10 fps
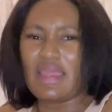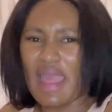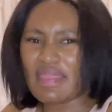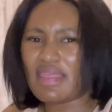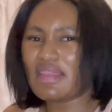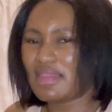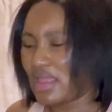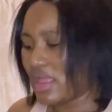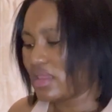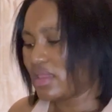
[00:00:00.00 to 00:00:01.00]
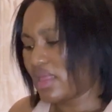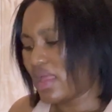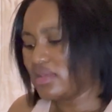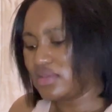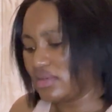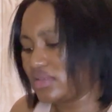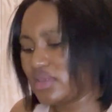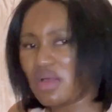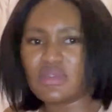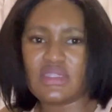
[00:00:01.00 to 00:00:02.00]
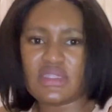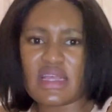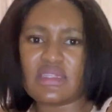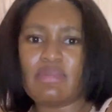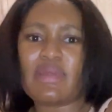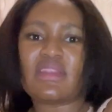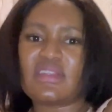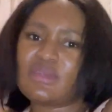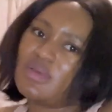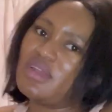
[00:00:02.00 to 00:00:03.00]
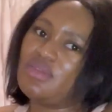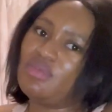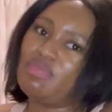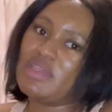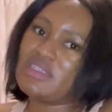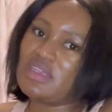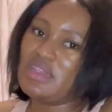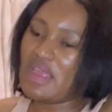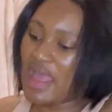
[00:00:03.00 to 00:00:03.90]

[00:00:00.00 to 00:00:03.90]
I think that sounds disgusting, but this is what I do basically.